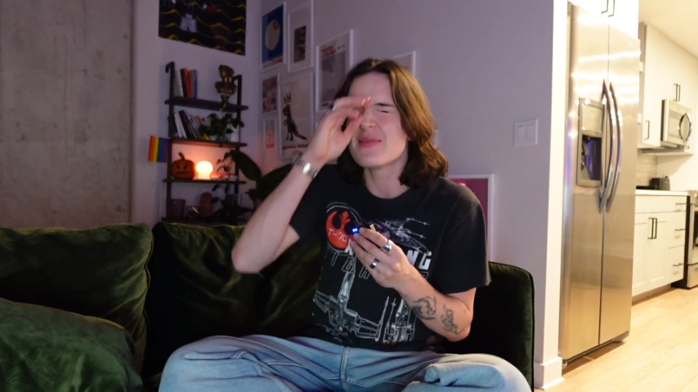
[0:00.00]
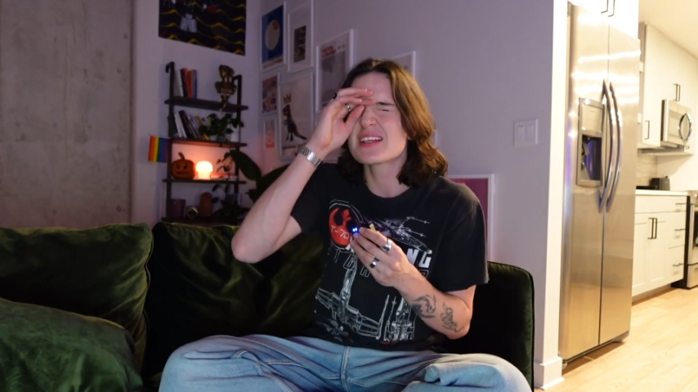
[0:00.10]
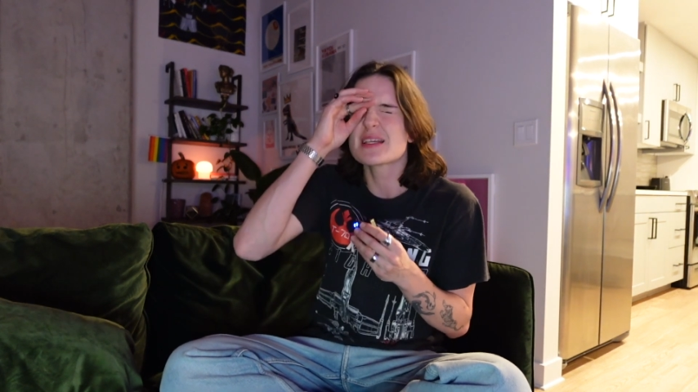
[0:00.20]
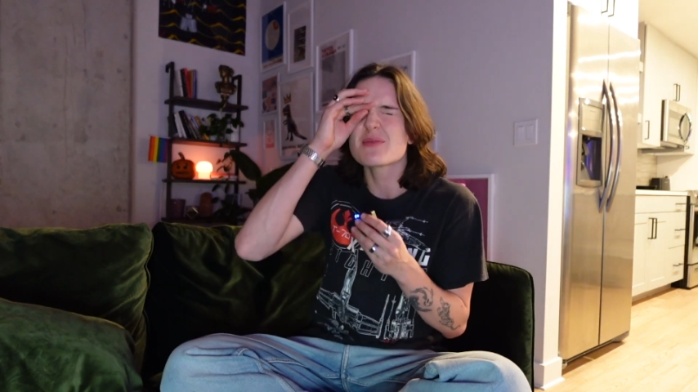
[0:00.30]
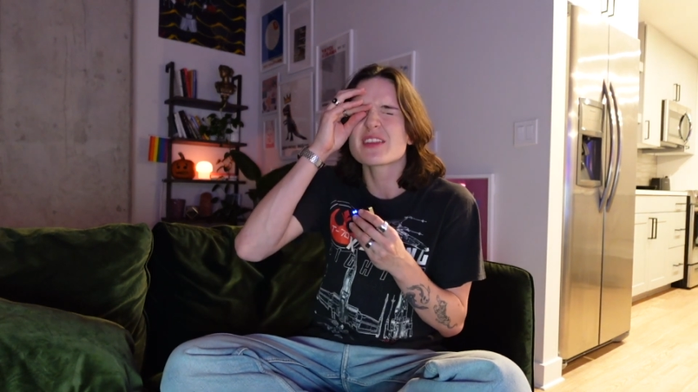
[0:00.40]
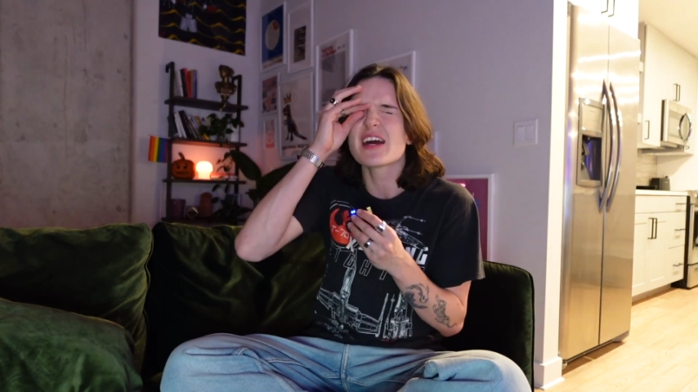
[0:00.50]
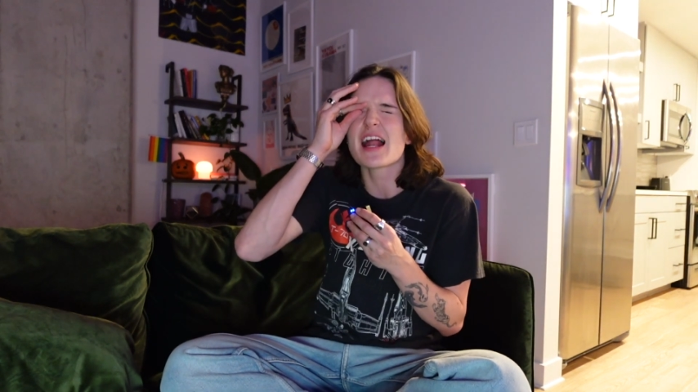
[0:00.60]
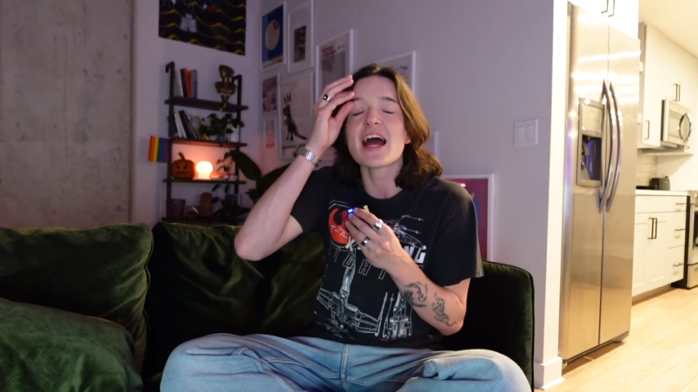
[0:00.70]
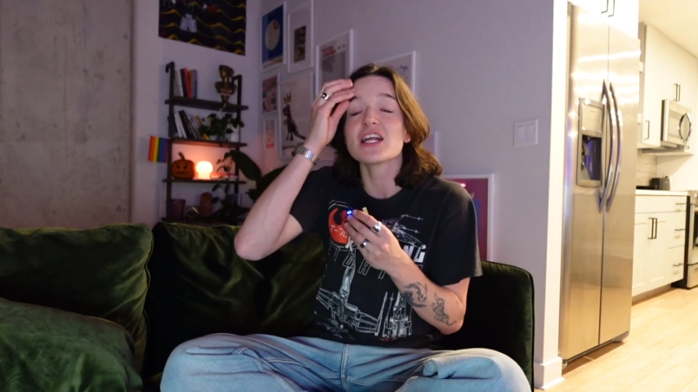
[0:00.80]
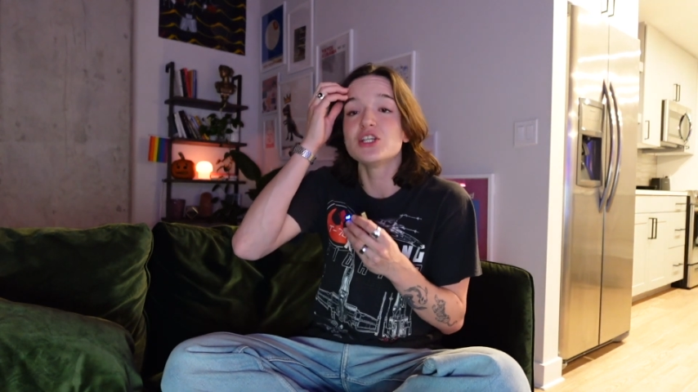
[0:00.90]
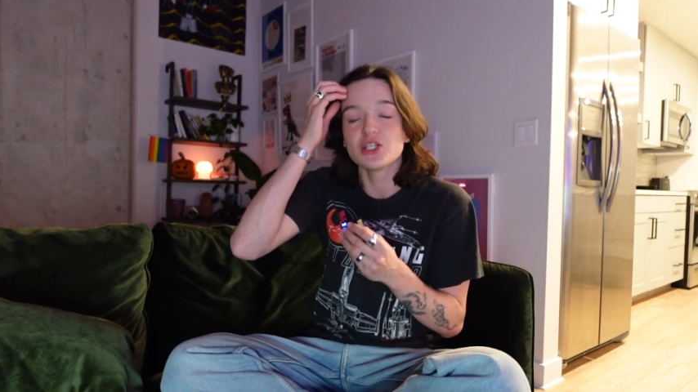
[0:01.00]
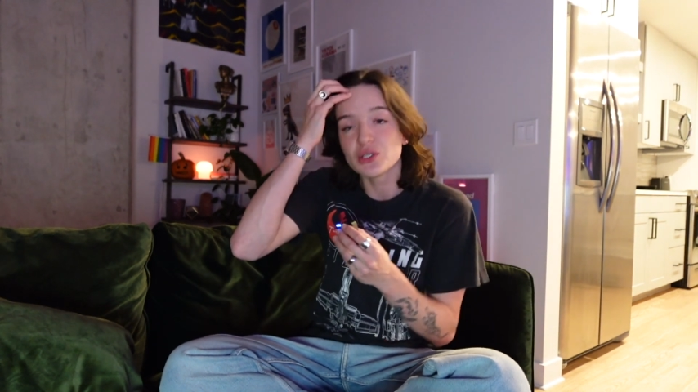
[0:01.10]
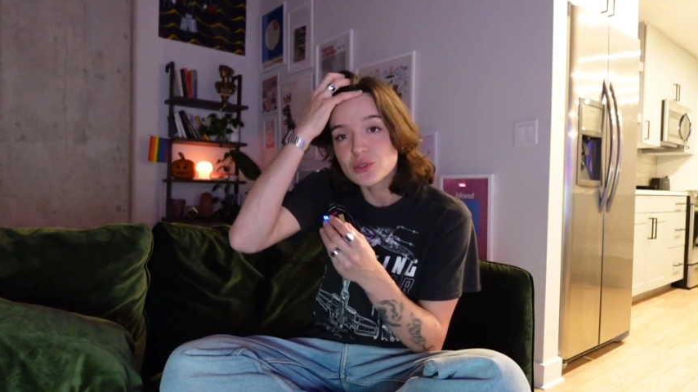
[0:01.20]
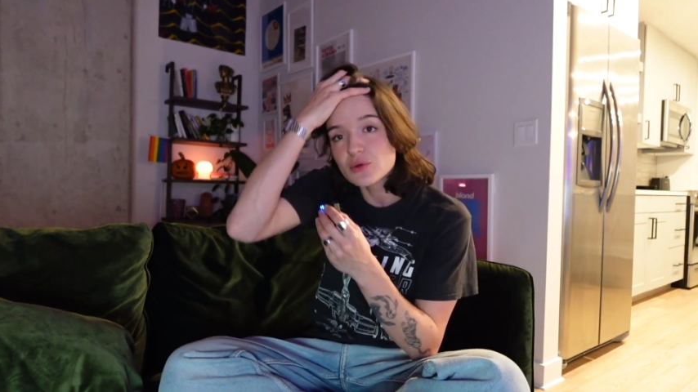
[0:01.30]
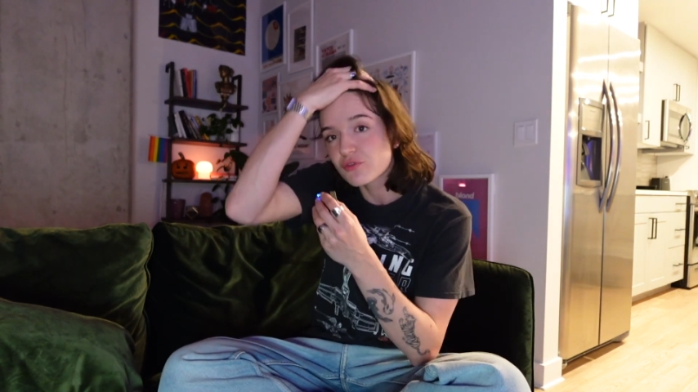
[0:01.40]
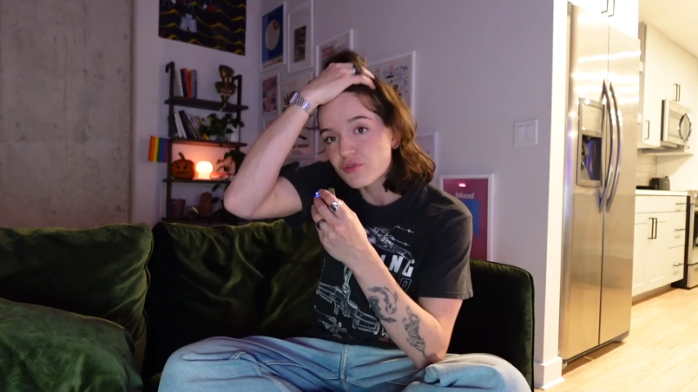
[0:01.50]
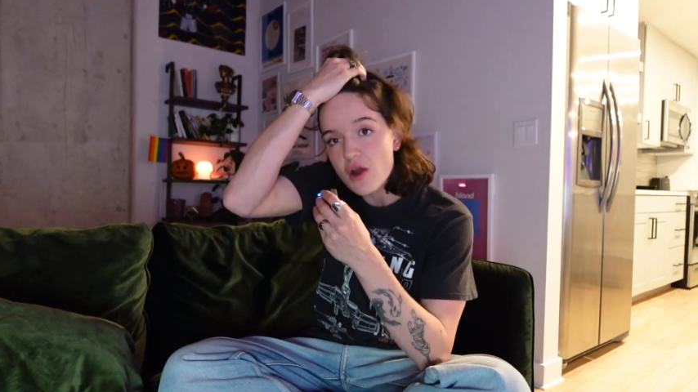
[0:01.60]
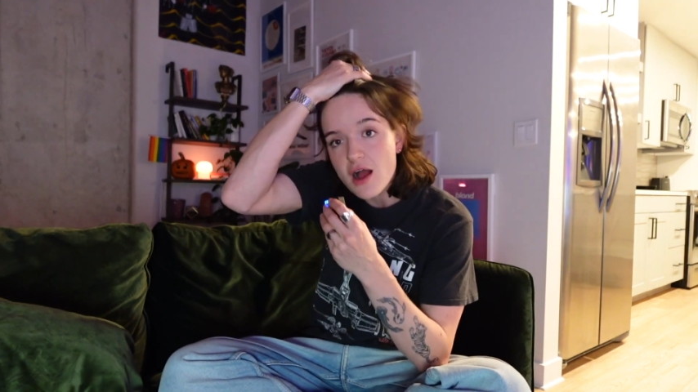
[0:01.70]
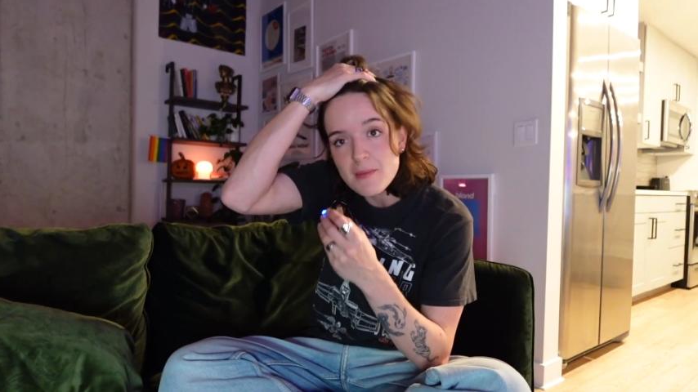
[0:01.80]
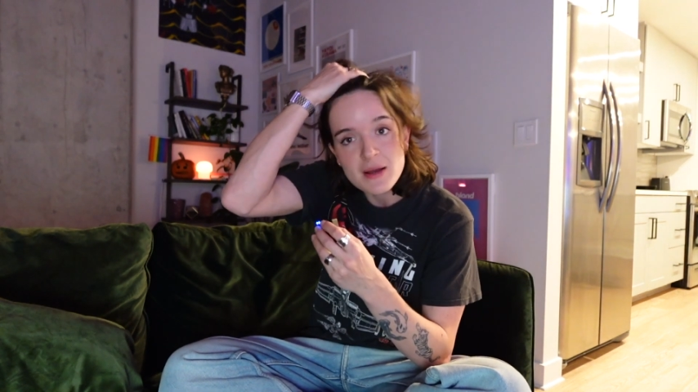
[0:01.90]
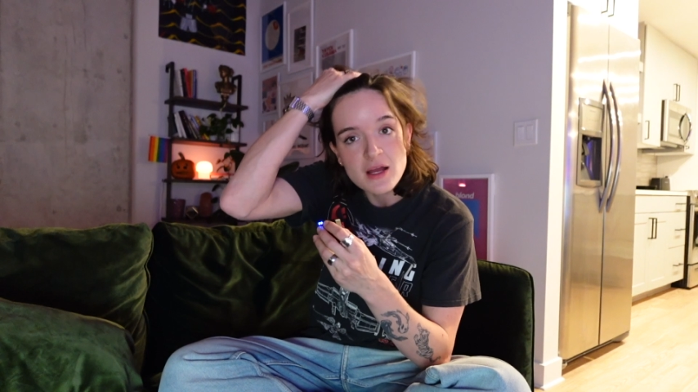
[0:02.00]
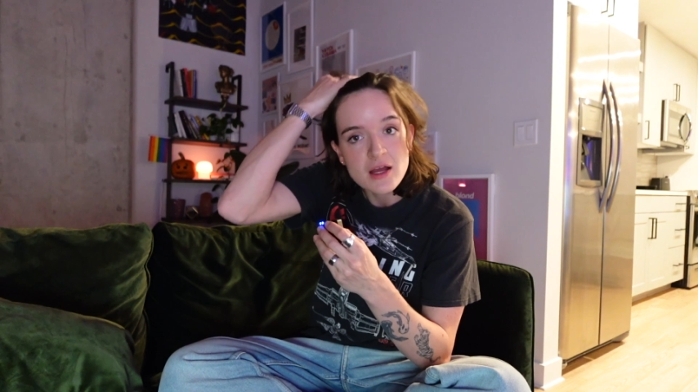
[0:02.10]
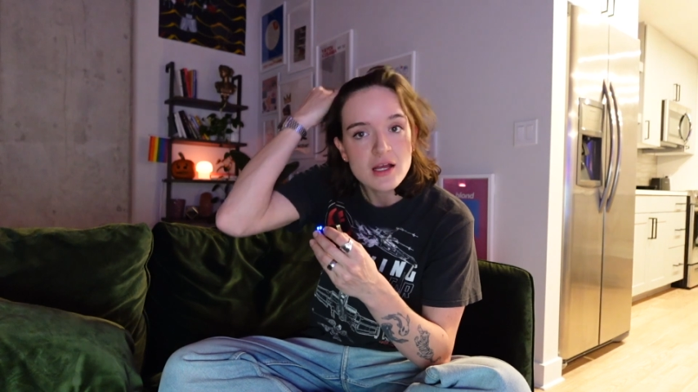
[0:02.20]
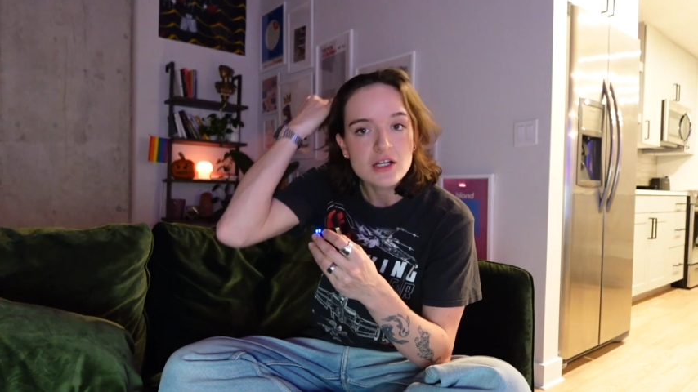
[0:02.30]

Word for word: And that's something that I knew from